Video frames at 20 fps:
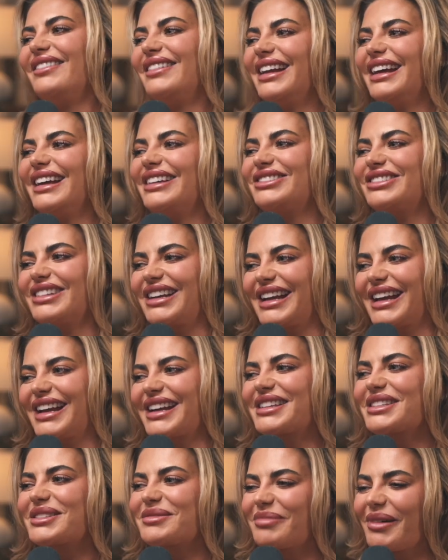literally
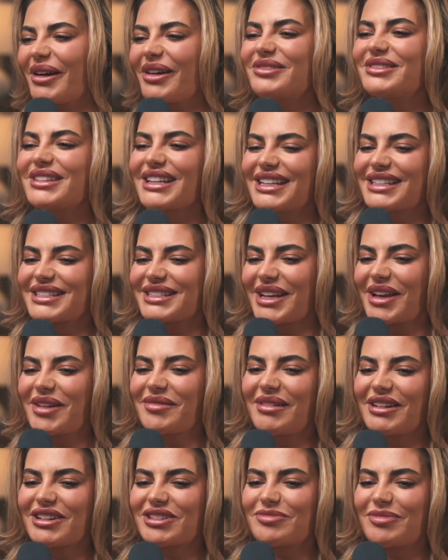exposing so
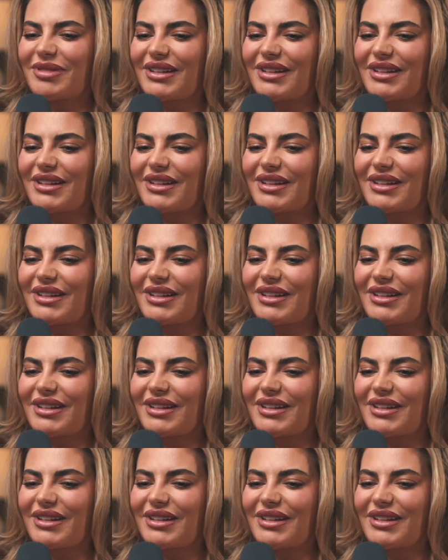much.